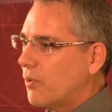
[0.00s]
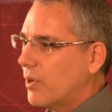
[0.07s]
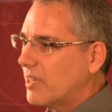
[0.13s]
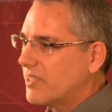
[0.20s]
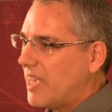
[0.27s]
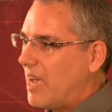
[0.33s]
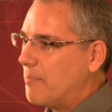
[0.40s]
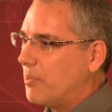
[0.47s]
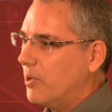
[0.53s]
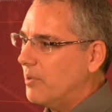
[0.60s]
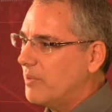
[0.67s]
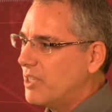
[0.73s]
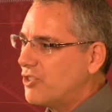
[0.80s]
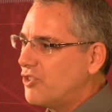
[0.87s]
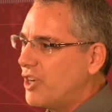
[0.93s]
For
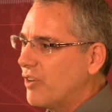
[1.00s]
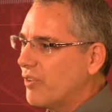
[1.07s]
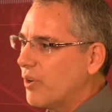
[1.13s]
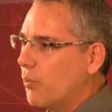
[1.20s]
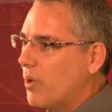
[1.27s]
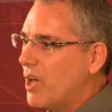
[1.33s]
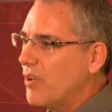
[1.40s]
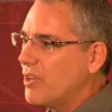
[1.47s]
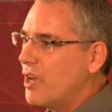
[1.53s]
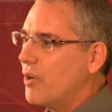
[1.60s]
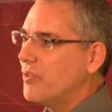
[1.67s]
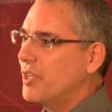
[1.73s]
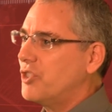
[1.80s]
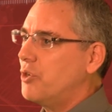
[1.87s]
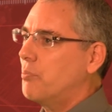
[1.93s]
example, it's generally well
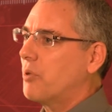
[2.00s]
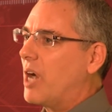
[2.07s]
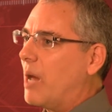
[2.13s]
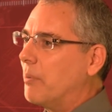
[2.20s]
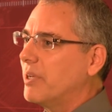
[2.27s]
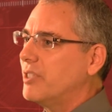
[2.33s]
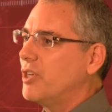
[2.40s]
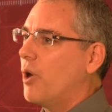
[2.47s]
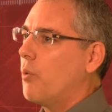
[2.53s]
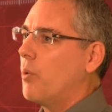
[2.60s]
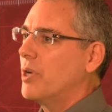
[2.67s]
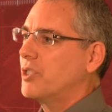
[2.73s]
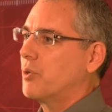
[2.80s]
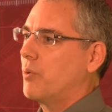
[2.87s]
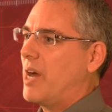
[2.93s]
known that you probably
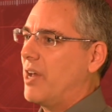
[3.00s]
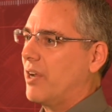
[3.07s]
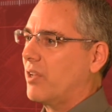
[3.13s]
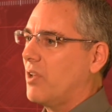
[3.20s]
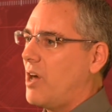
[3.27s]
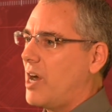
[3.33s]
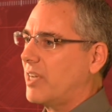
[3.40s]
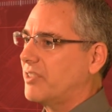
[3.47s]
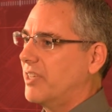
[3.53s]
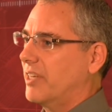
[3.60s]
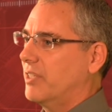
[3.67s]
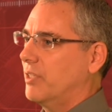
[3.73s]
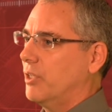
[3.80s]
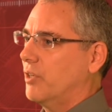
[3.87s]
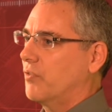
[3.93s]
don't want to route a clock
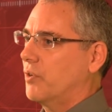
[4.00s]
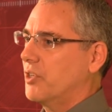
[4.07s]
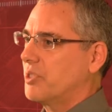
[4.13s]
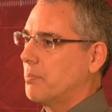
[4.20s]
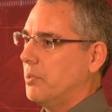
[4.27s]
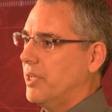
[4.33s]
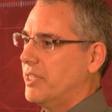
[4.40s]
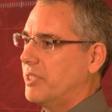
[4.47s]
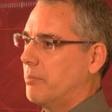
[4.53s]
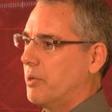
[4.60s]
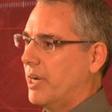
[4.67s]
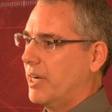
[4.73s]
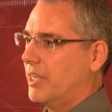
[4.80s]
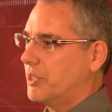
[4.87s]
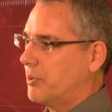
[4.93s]
signal over a split
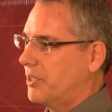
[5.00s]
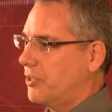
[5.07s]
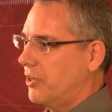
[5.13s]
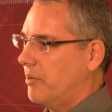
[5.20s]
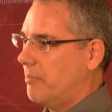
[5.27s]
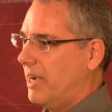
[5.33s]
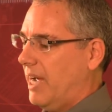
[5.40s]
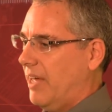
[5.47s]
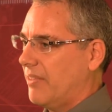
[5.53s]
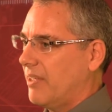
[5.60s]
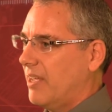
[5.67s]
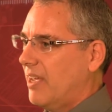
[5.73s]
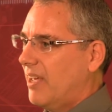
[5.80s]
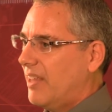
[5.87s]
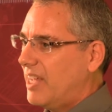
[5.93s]
to break its return path.
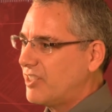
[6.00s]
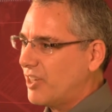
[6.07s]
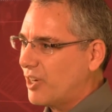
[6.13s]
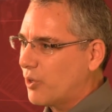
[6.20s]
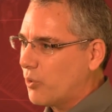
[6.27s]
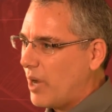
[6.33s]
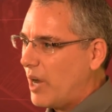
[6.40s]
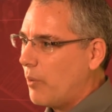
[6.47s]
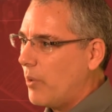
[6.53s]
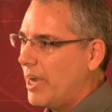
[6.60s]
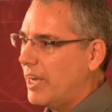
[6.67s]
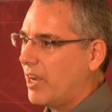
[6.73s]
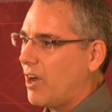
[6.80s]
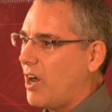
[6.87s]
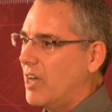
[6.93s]
That's a great
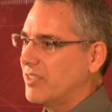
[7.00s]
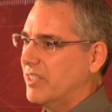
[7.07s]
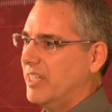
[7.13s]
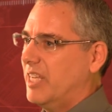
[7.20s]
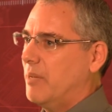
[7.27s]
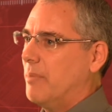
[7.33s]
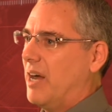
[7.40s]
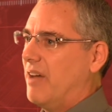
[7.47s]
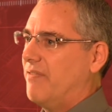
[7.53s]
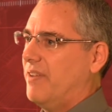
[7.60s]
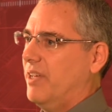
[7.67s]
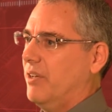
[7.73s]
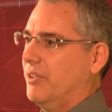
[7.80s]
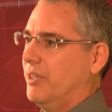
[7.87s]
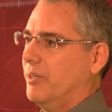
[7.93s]
way to cause an EMI
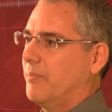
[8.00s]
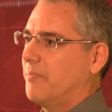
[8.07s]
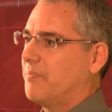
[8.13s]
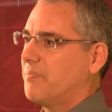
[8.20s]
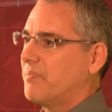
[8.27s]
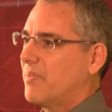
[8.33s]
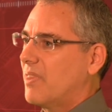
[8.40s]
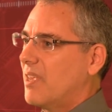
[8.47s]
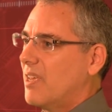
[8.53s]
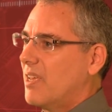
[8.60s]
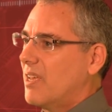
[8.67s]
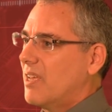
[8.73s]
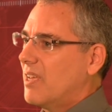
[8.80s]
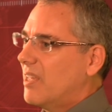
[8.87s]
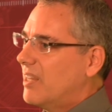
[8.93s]
failure.
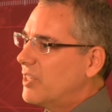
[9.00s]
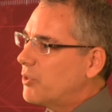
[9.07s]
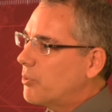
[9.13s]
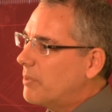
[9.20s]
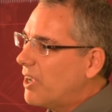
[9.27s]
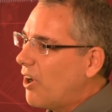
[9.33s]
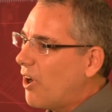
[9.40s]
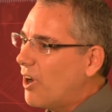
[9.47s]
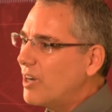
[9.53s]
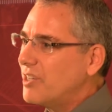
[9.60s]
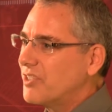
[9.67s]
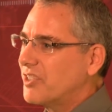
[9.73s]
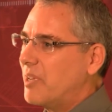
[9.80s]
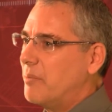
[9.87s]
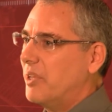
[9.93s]
This would be
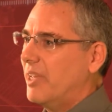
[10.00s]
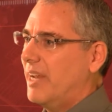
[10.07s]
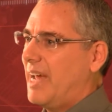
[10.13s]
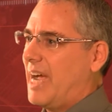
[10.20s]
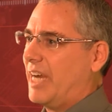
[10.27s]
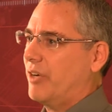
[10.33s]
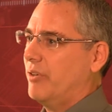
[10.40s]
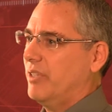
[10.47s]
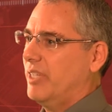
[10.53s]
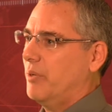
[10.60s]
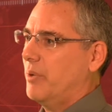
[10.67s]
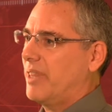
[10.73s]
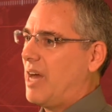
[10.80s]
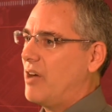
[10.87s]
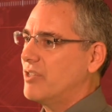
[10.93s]
hard to simulate
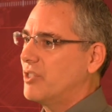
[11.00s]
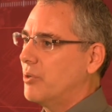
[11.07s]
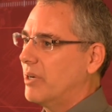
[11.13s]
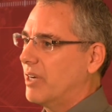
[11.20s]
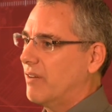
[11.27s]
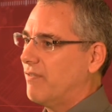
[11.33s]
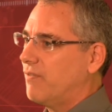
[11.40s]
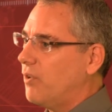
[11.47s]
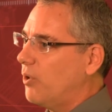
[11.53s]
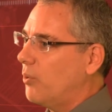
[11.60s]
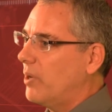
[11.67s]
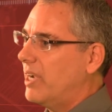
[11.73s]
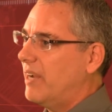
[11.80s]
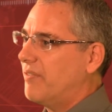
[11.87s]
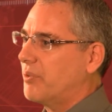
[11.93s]
accurately without doing a
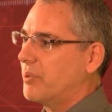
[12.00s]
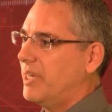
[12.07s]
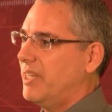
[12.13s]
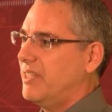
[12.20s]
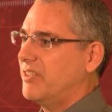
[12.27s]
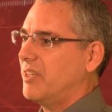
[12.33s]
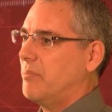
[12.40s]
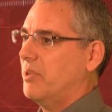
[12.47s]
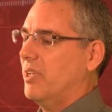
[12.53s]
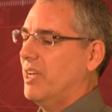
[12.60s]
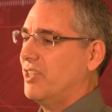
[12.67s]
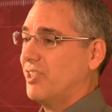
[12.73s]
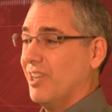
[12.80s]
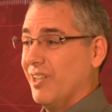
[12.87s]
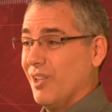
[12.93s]
full-wave 3D
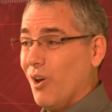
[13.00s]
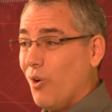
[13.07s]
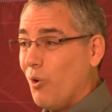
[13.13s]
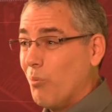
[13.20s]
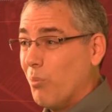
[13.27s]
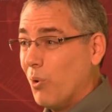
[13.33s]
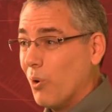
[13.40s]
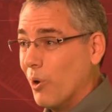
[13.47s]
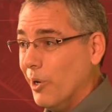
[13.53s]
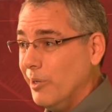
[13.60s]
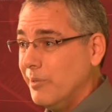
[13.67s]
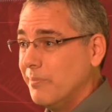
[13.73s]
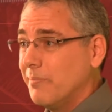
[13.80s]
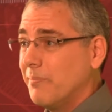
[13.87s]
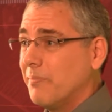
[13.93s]
simulation on the whole board.